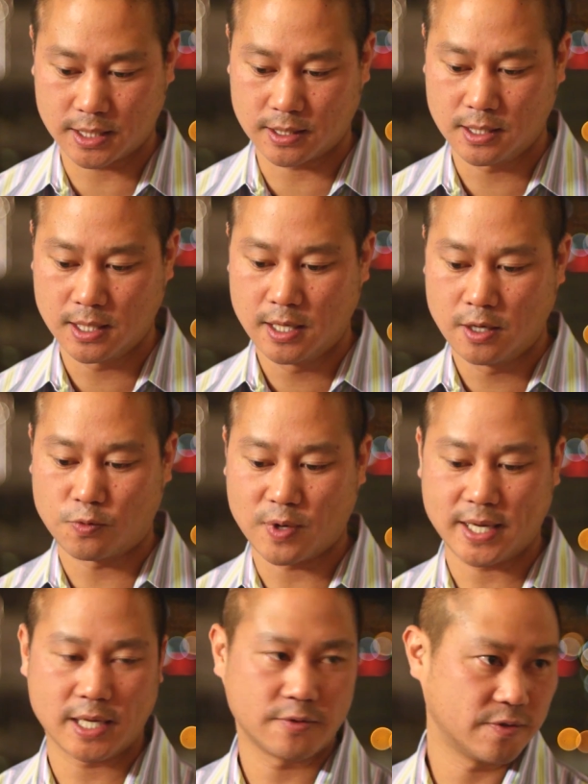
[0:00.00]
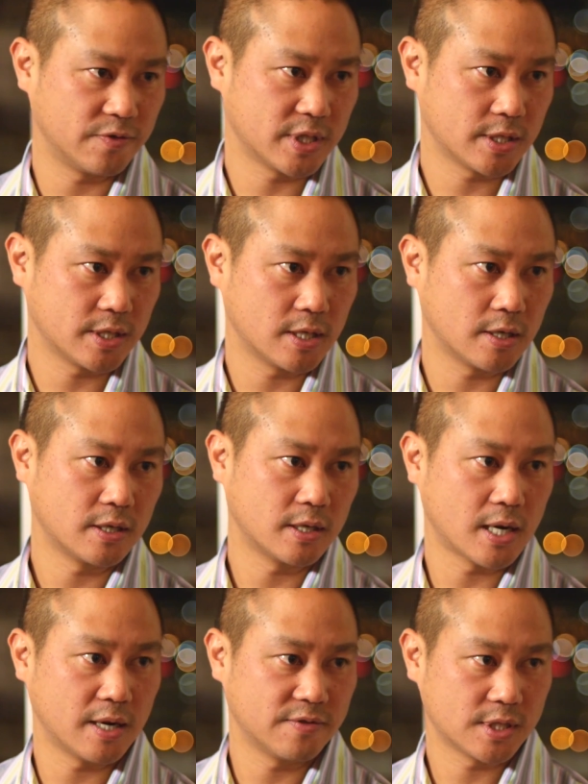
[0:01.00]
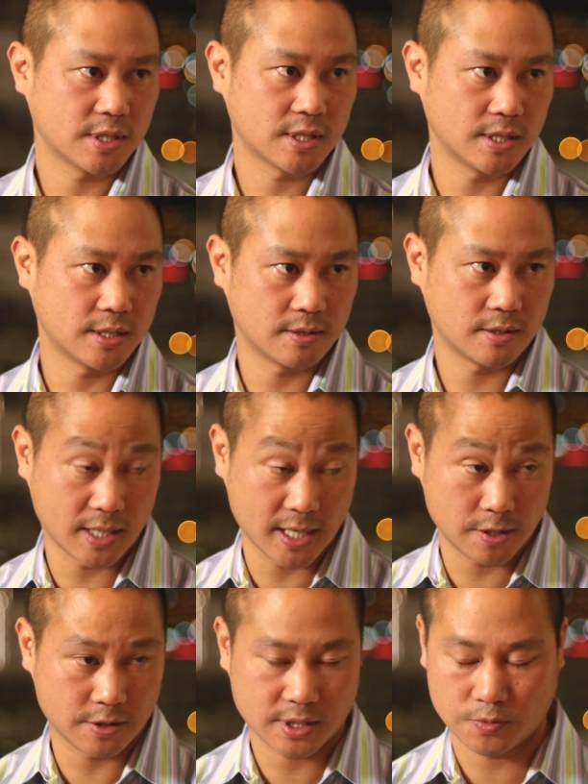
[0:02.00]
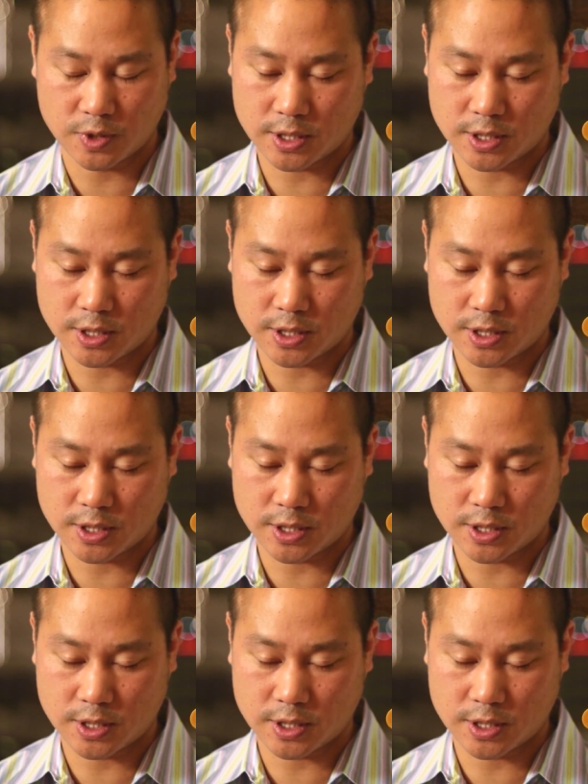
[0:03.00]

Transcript: And right now, if you visited our offices in Henderson,